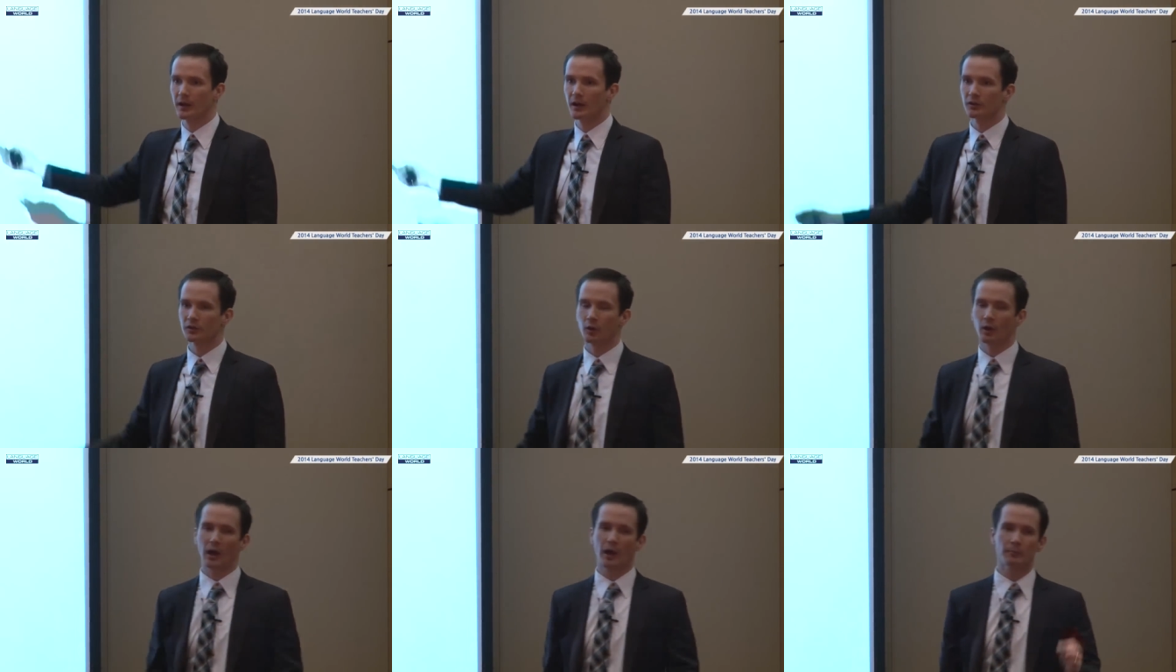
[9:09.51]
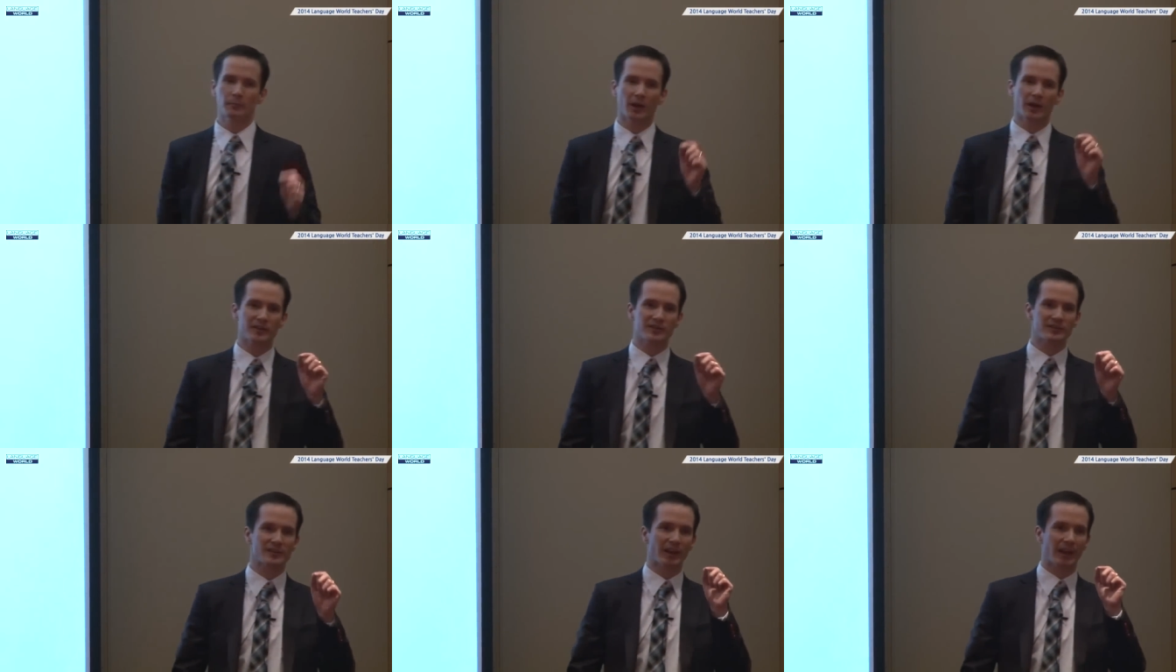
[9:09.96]
So I'm
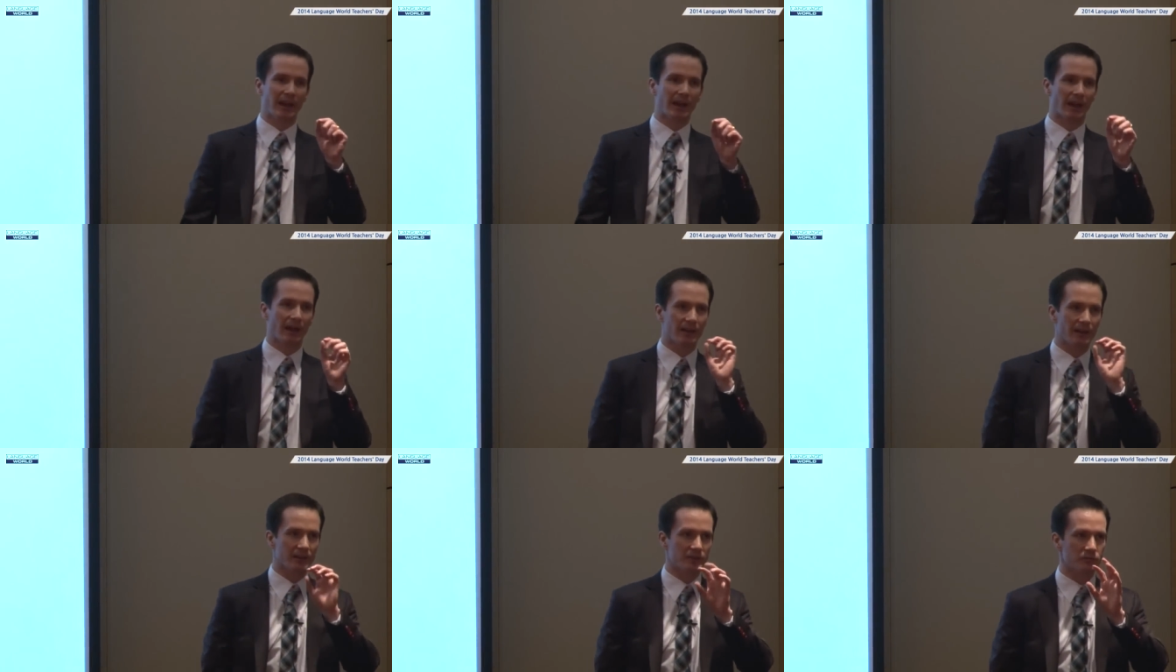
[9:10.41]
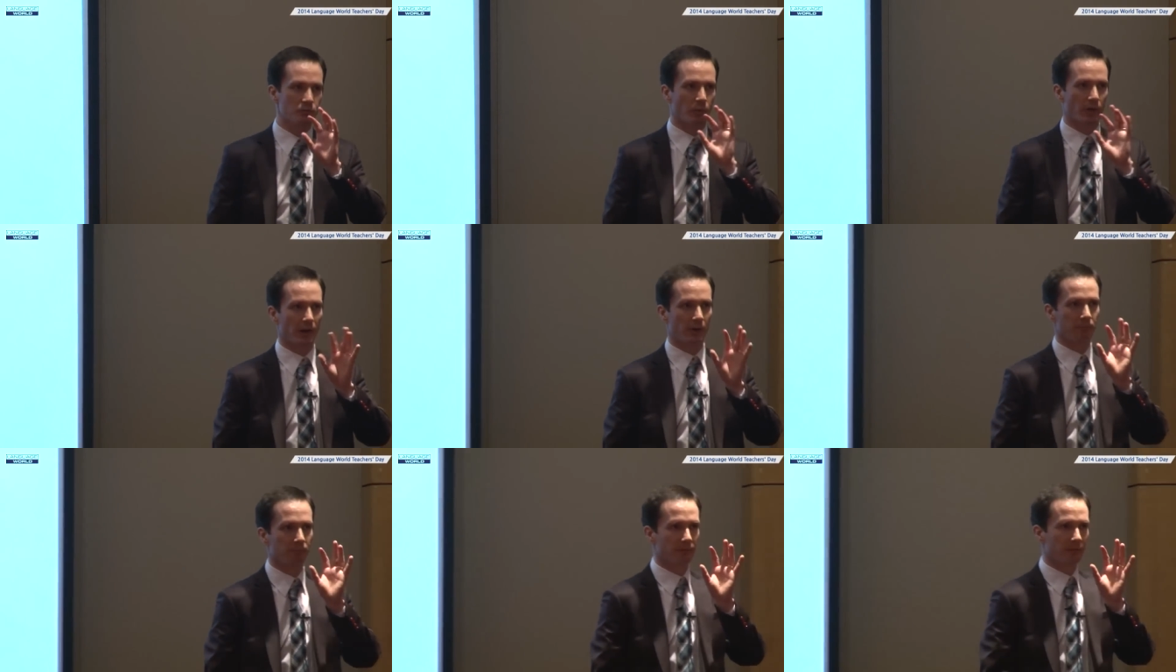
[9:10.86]
not saying, I guess
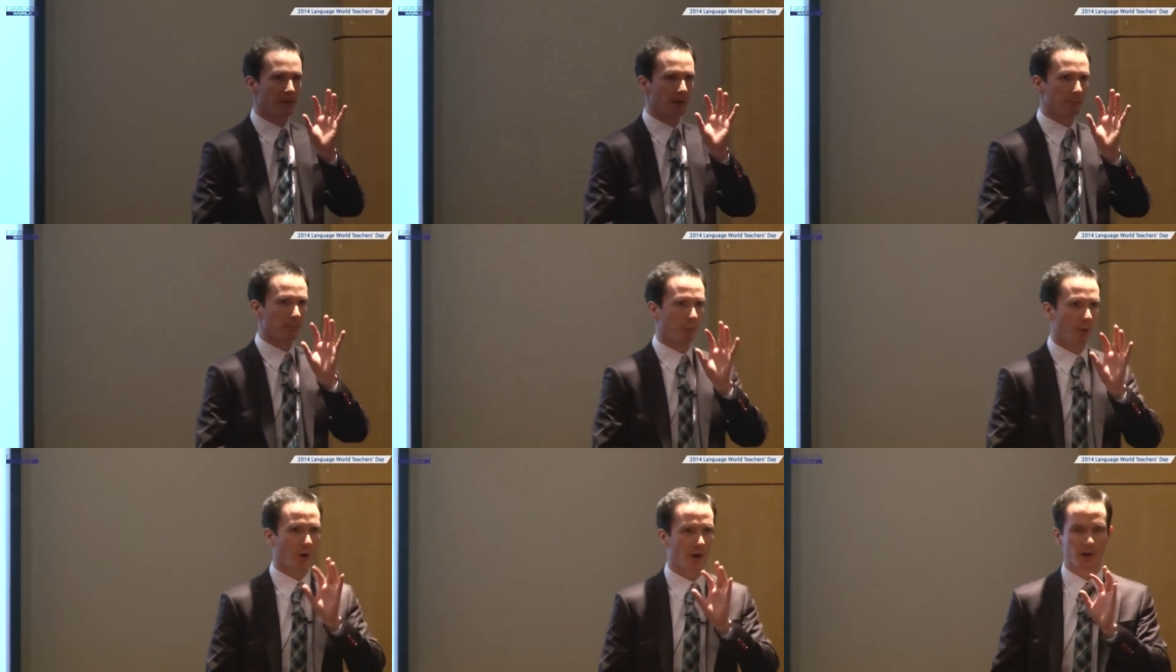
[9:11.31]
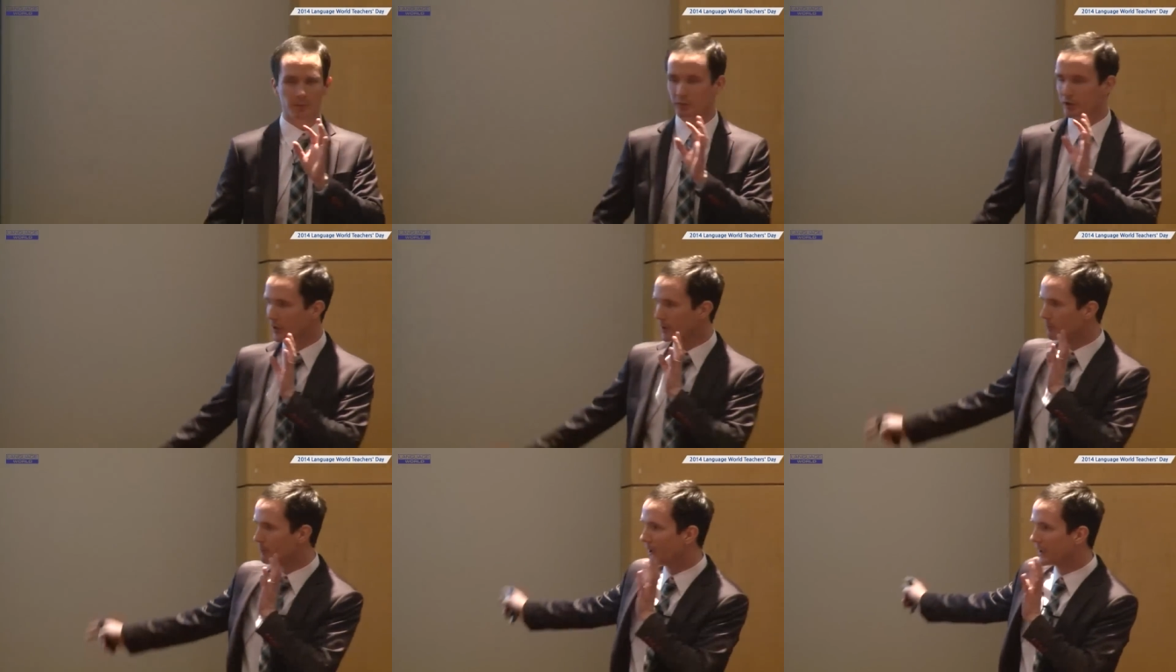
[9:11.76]
the point I'm
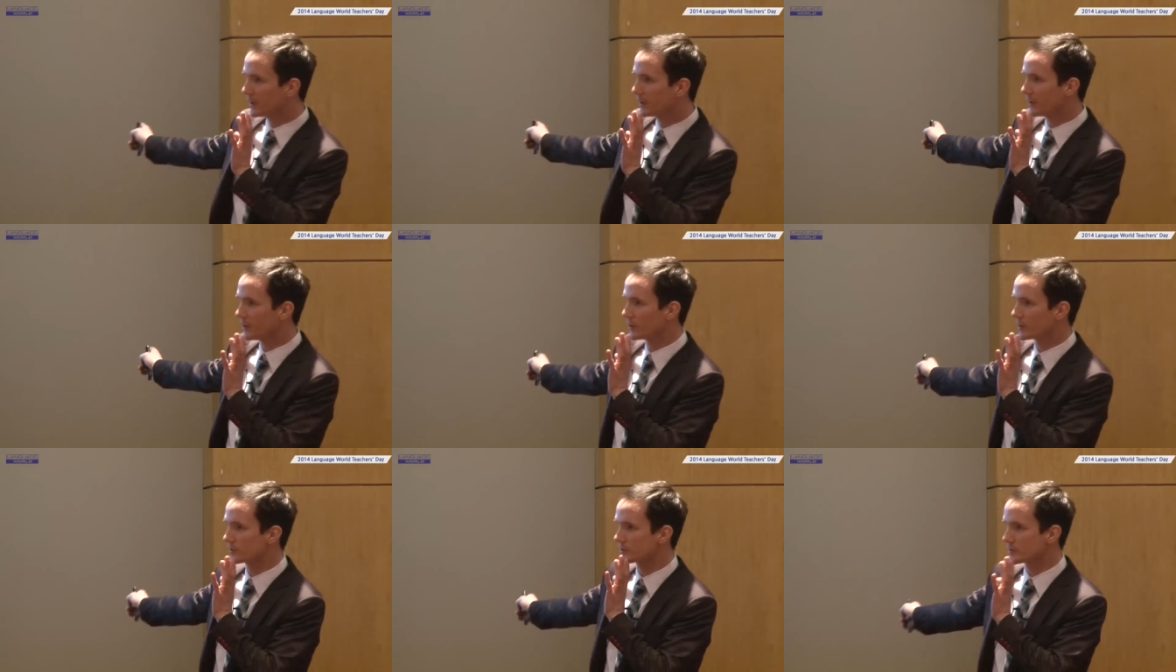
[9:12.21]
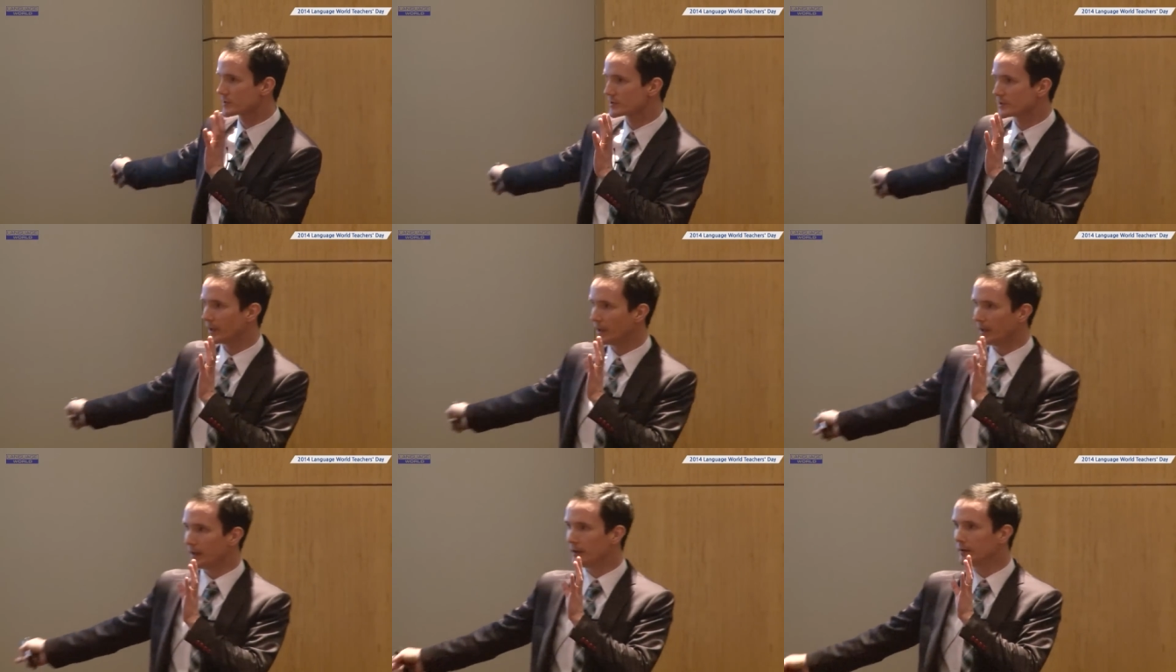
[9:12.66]
trying to make here is to
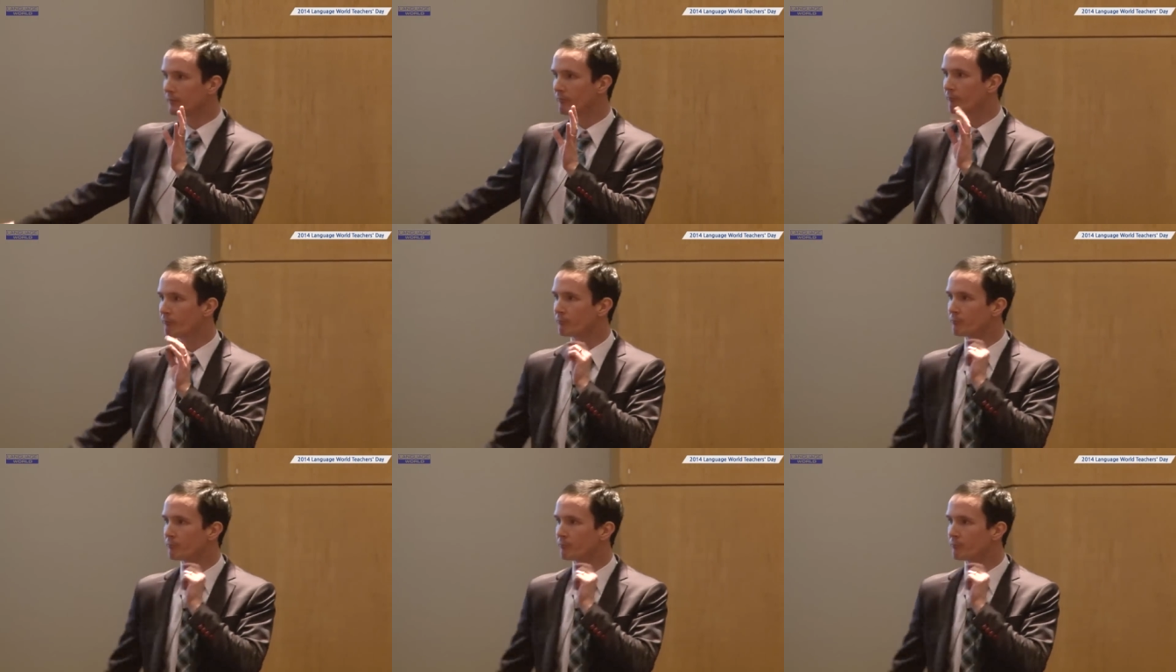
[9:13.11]
say,